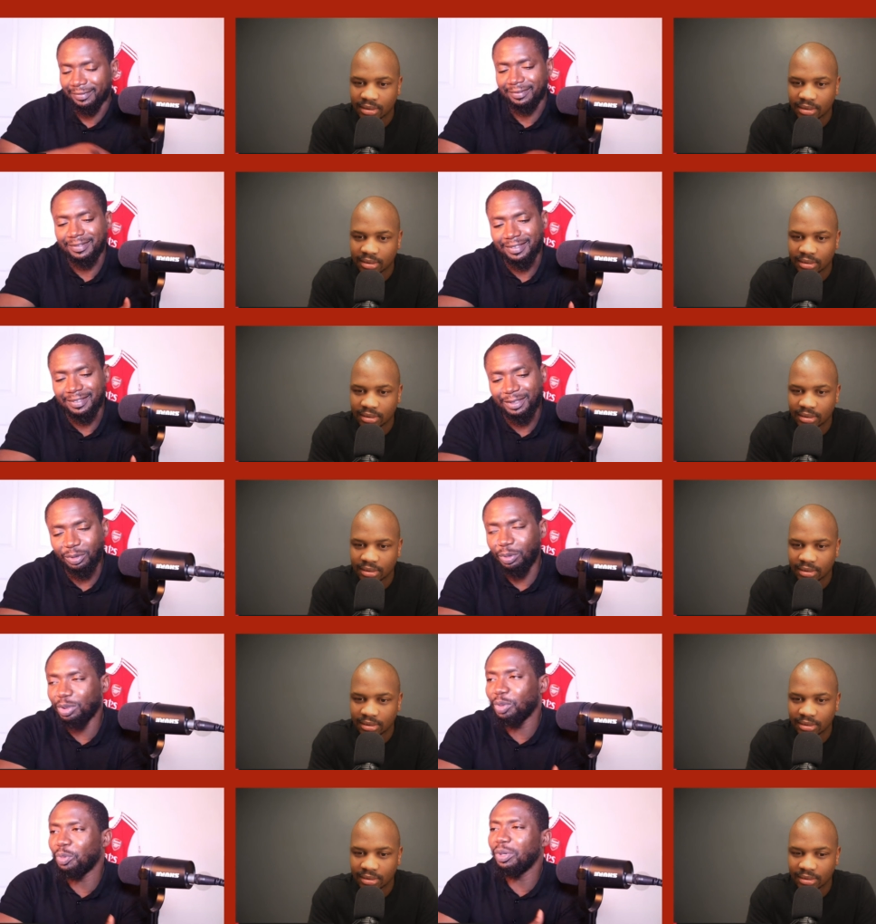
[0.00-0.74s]
Speaker 1: the,
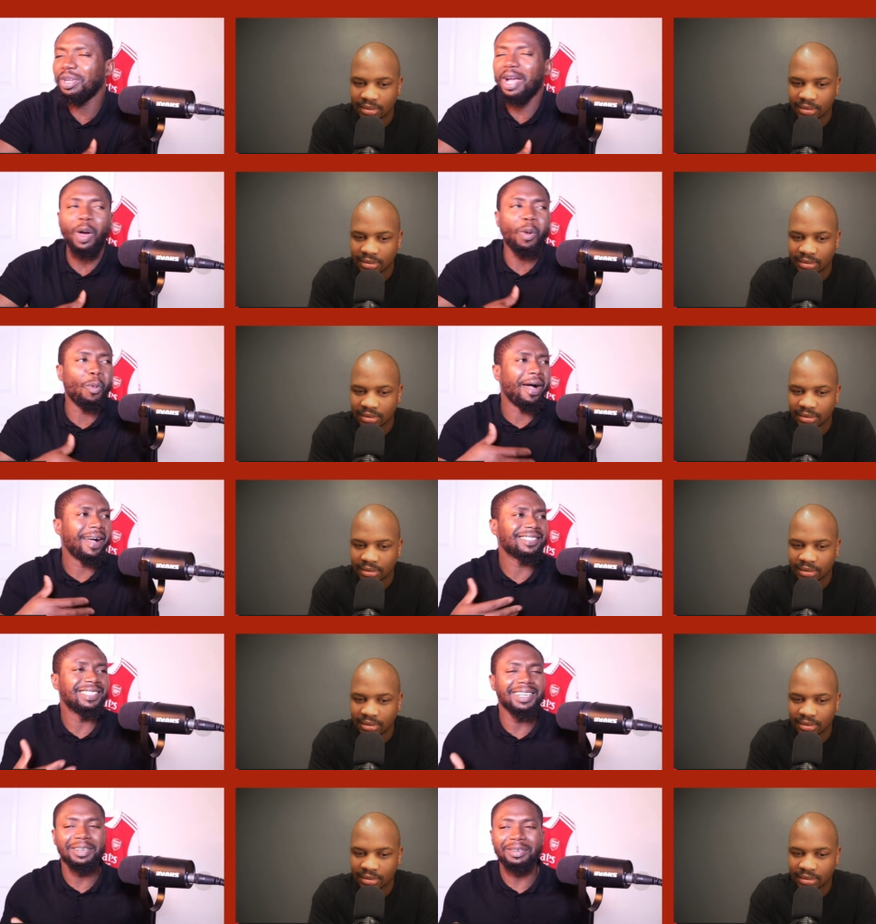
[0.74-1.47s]
the way you are
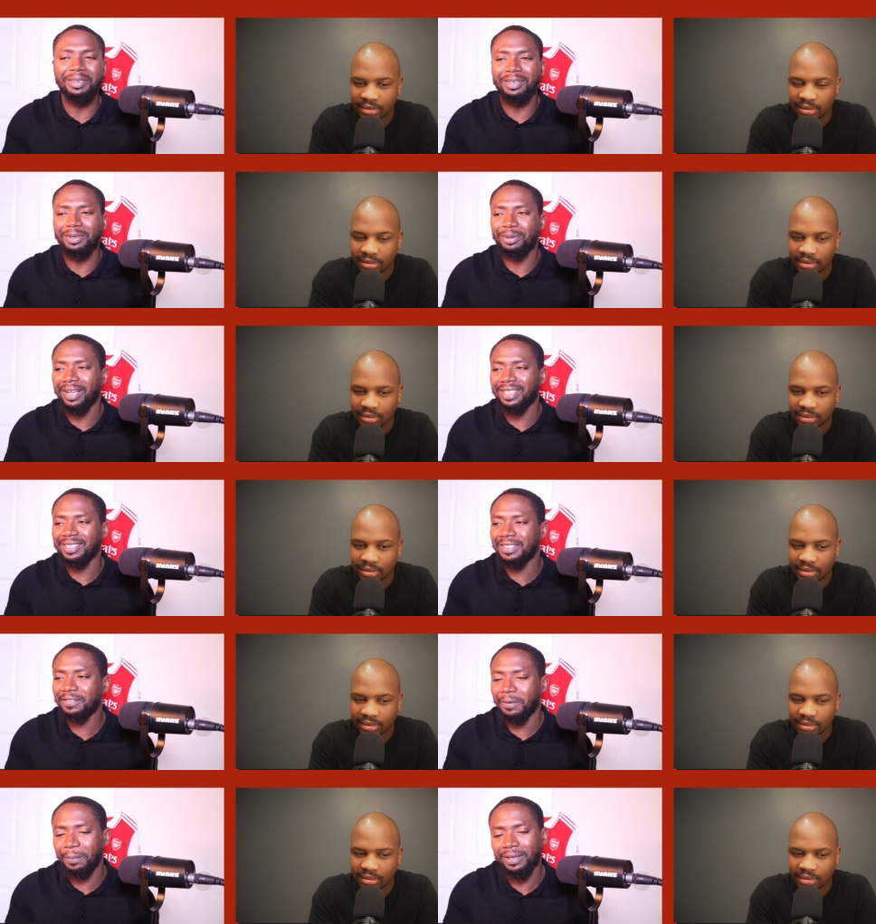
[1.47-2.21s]
waxing lyrical as if
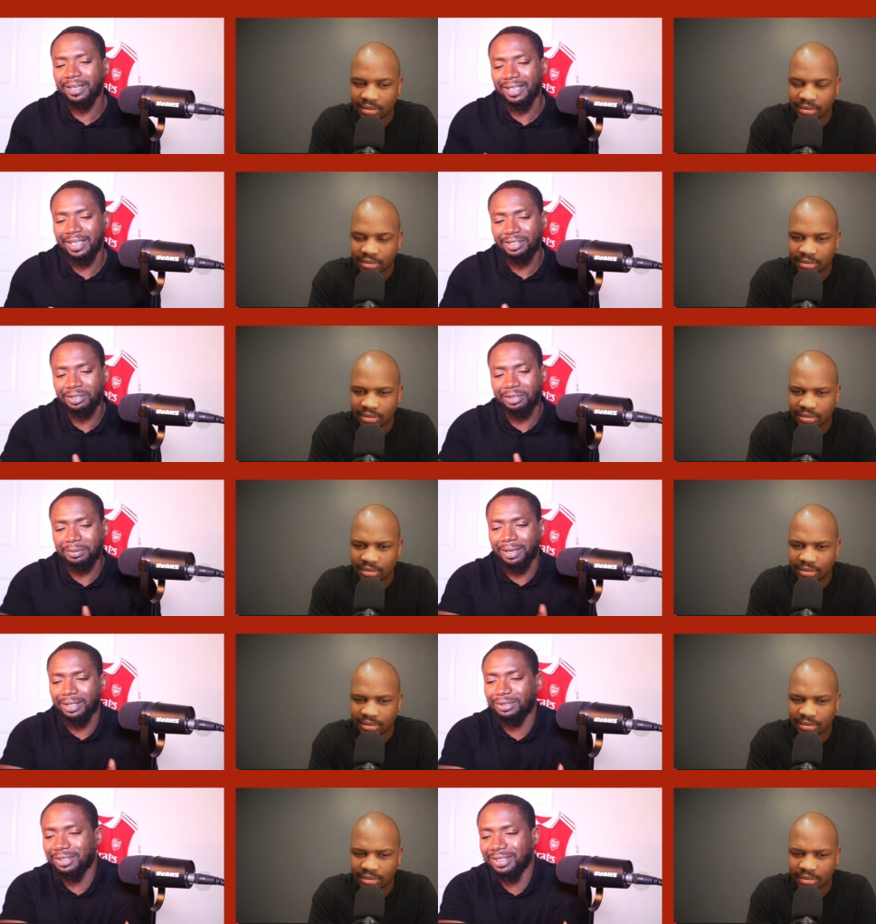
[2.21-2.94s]
you played against Real
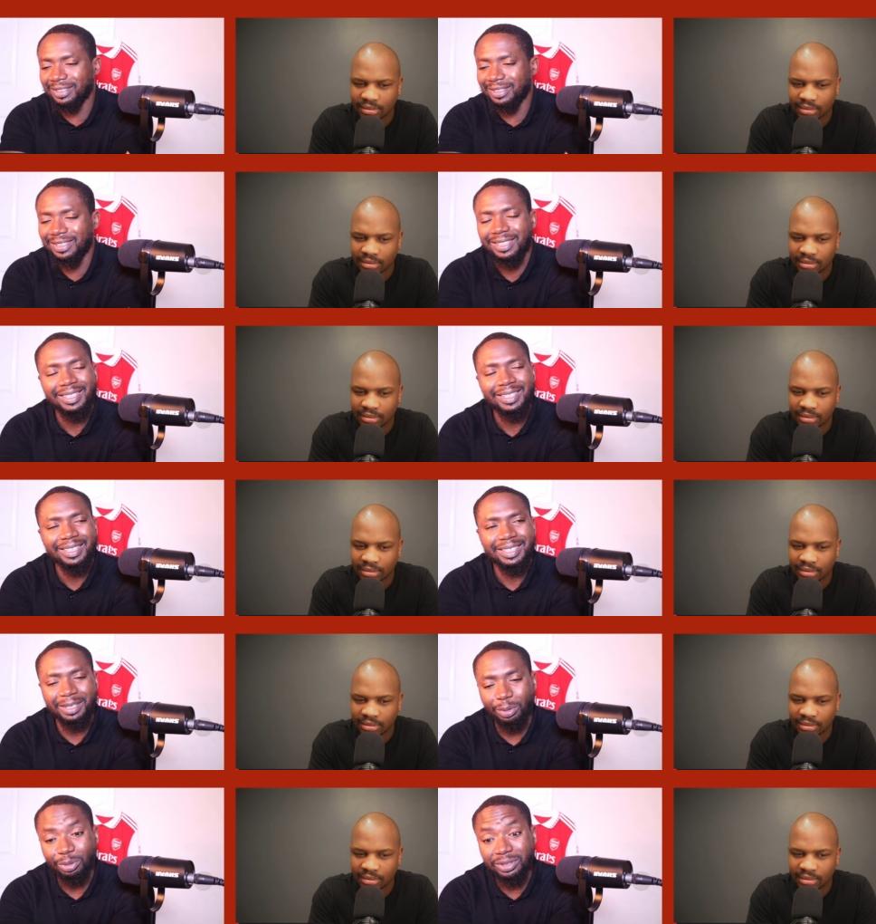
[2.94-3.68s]
Madrid,
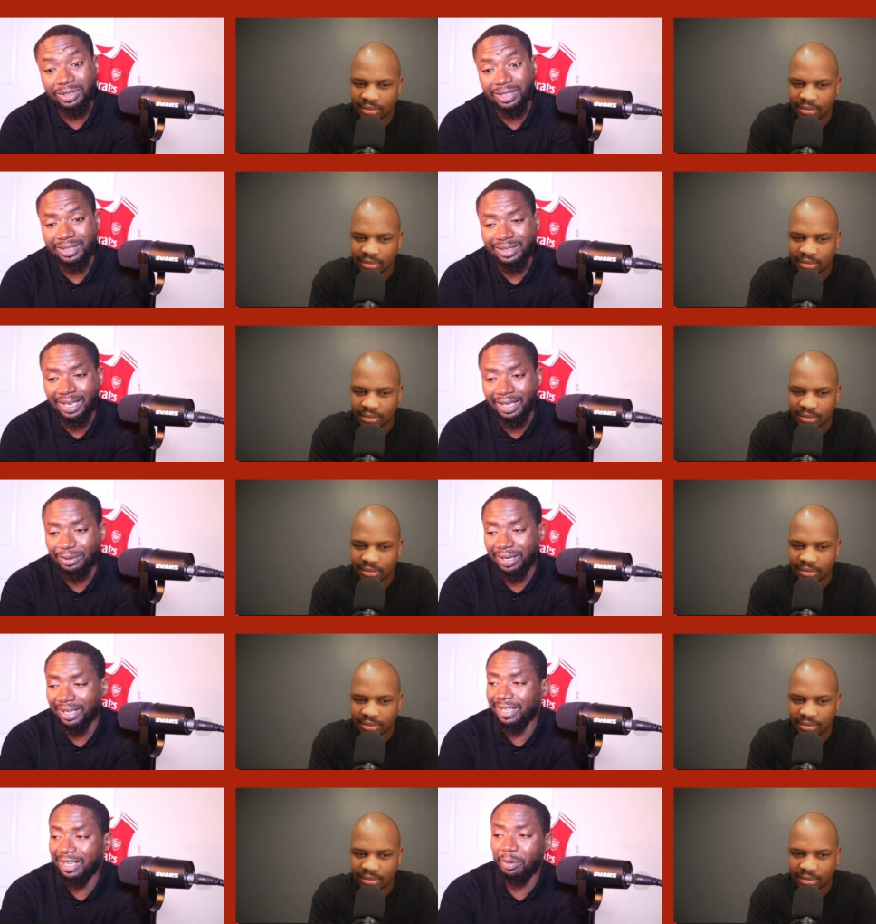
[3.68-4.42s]
Luton, and you're
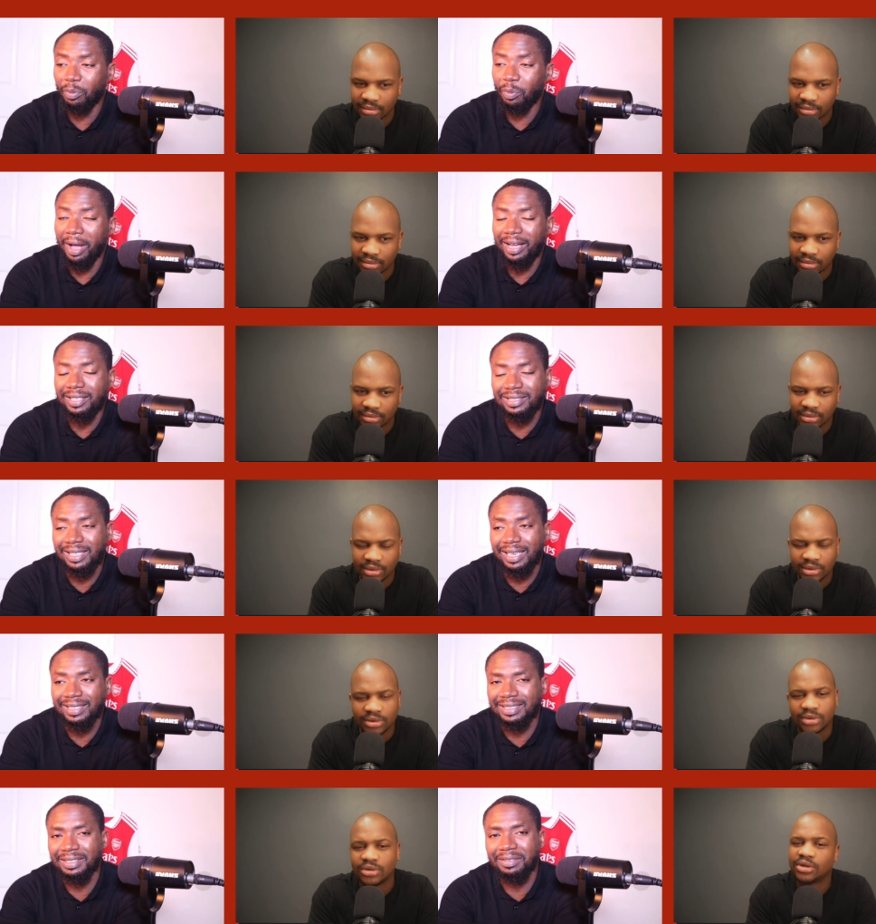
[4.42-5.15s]
here waxing
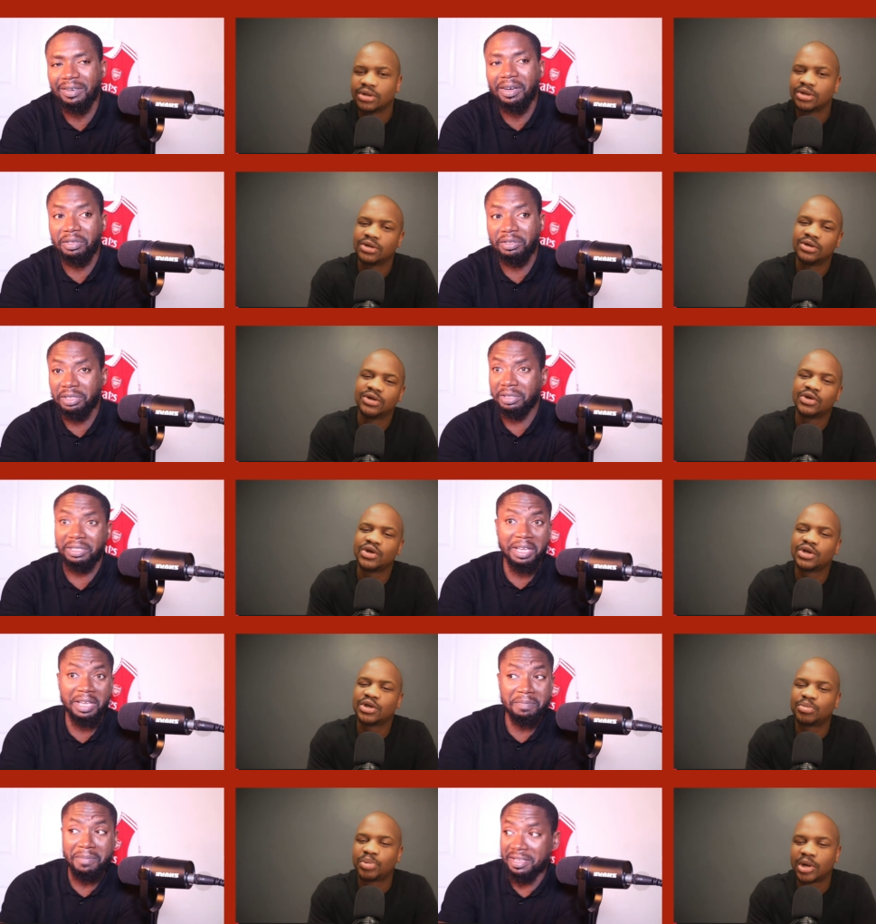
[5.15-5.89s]
as if uh, you know, you
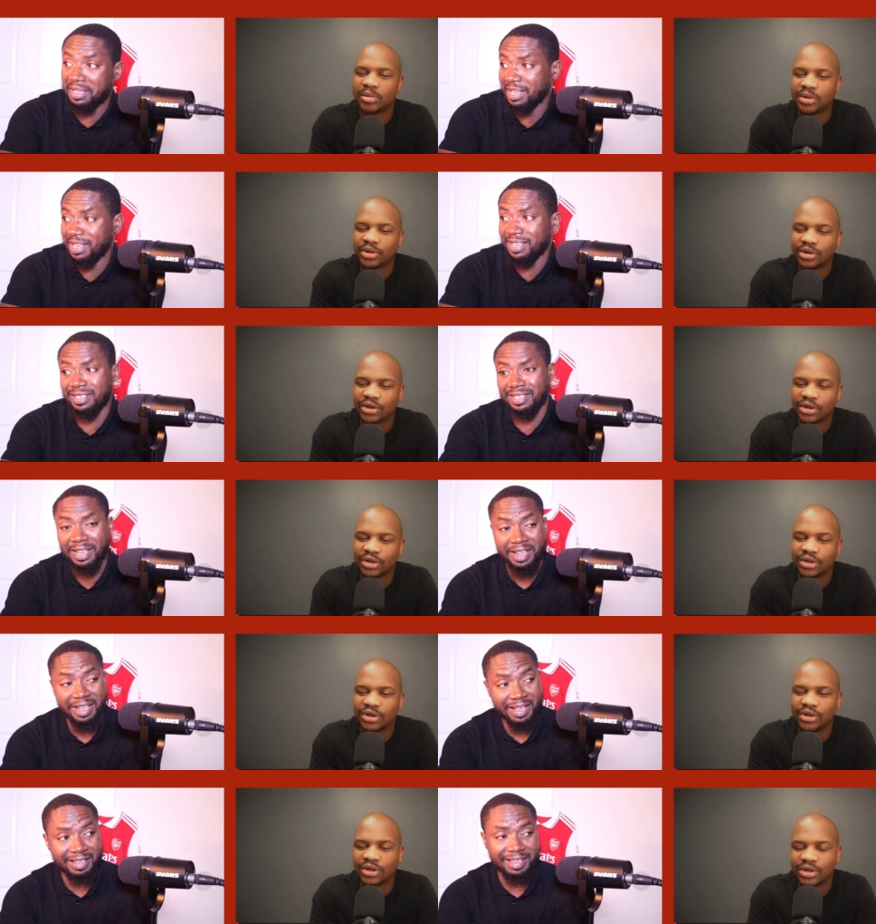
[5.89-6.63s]
game against,
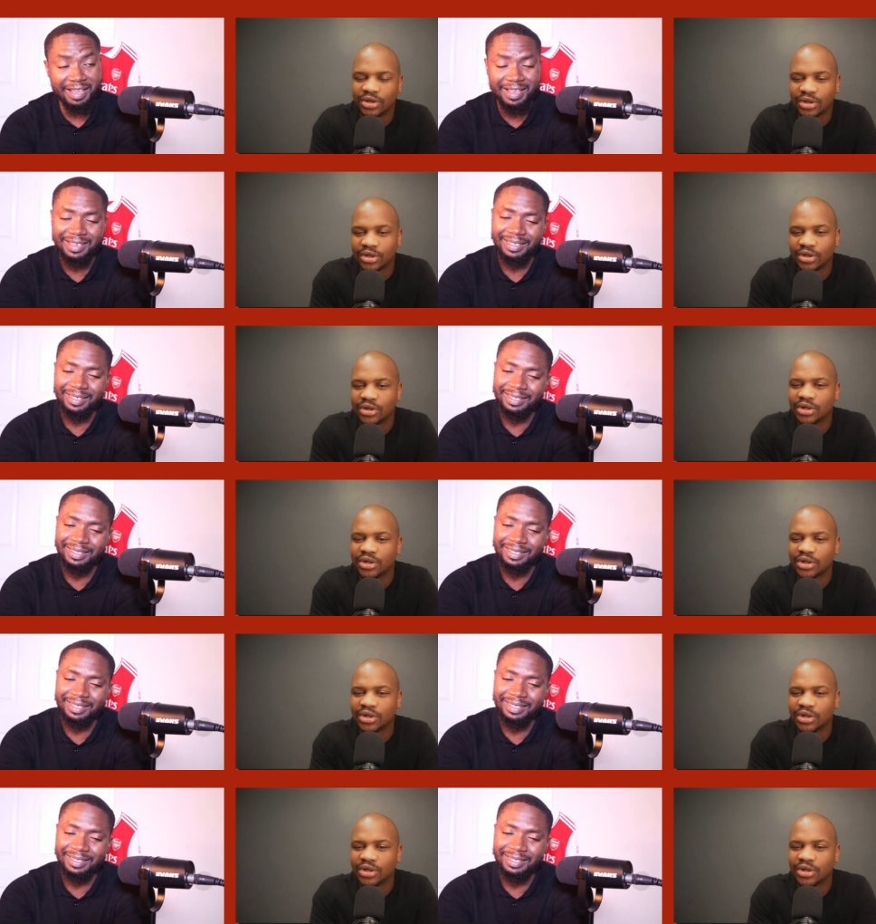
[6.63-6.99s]
you, against. Know